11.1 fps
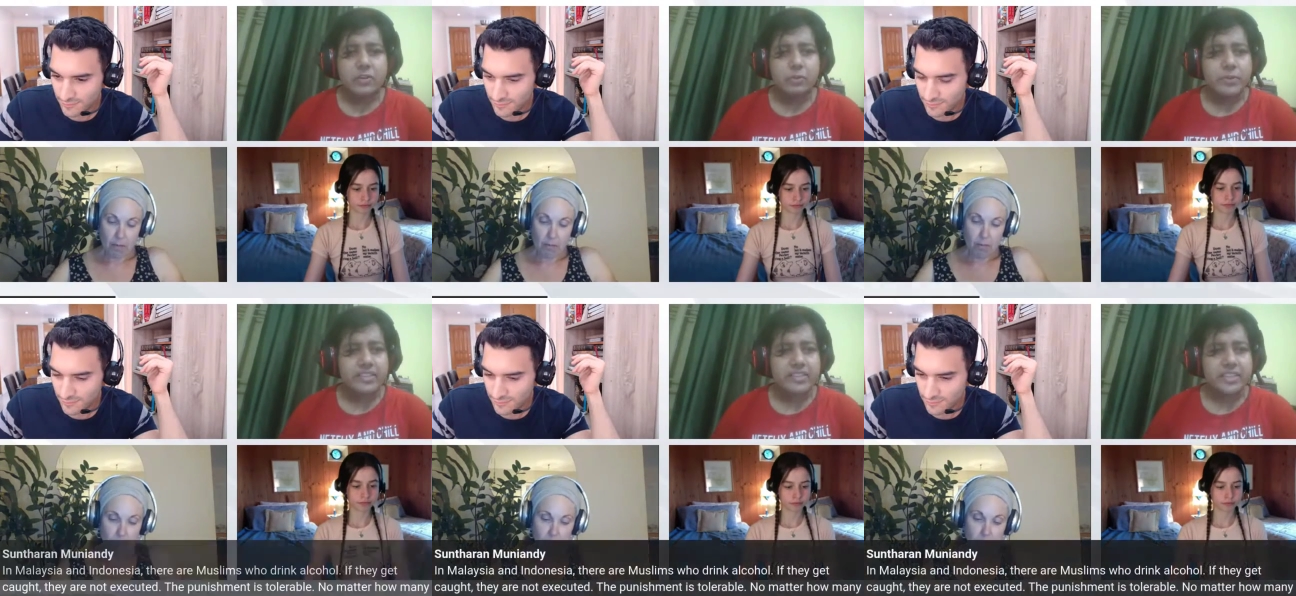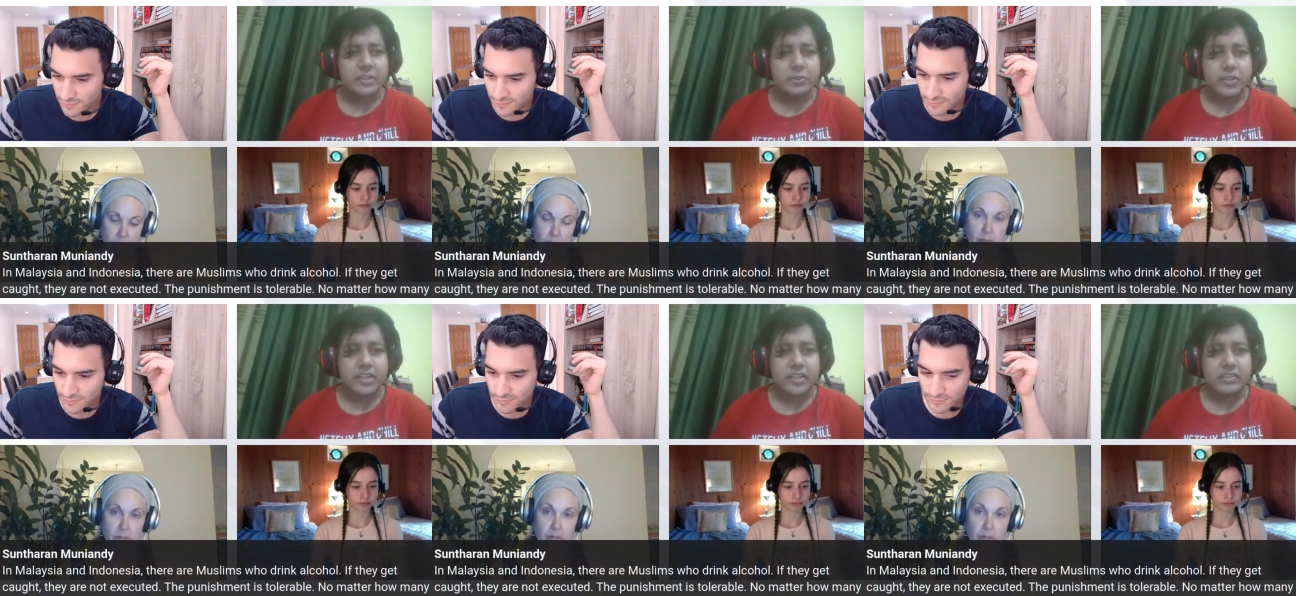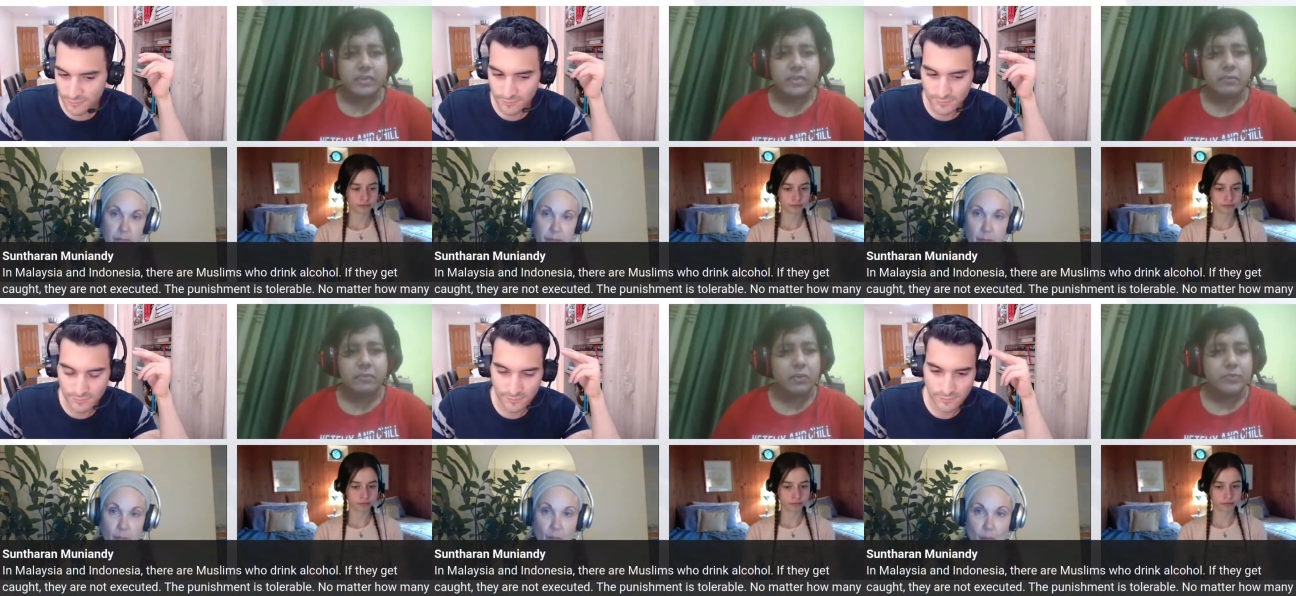Speaker 1: to be executed
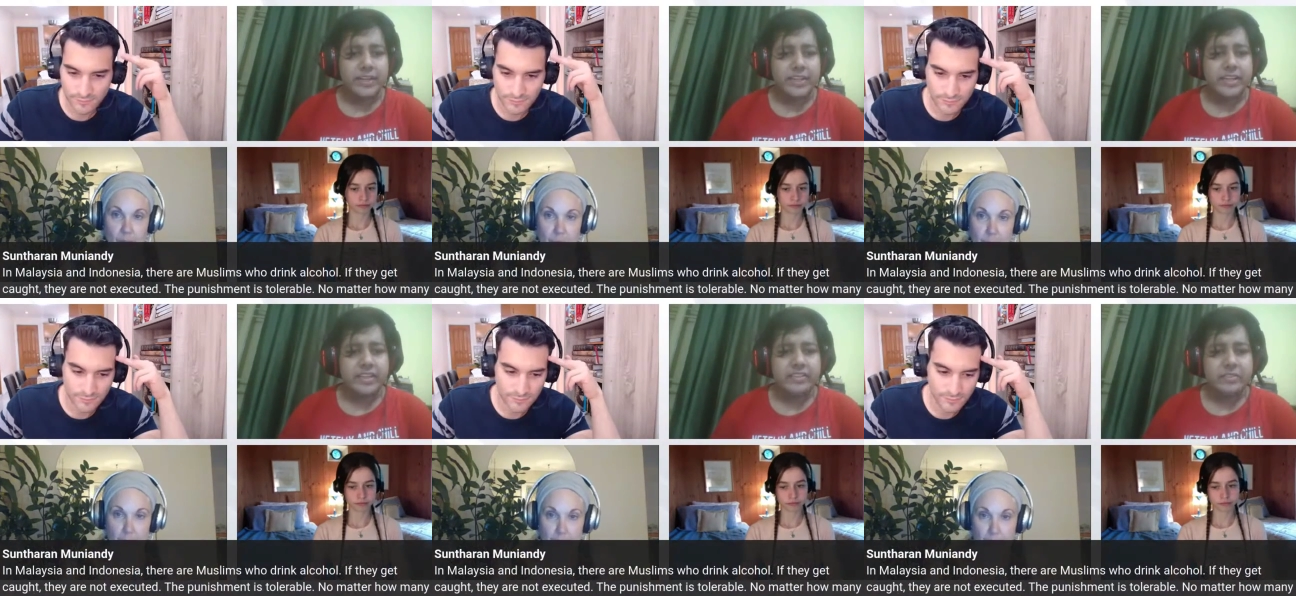uh, for drinking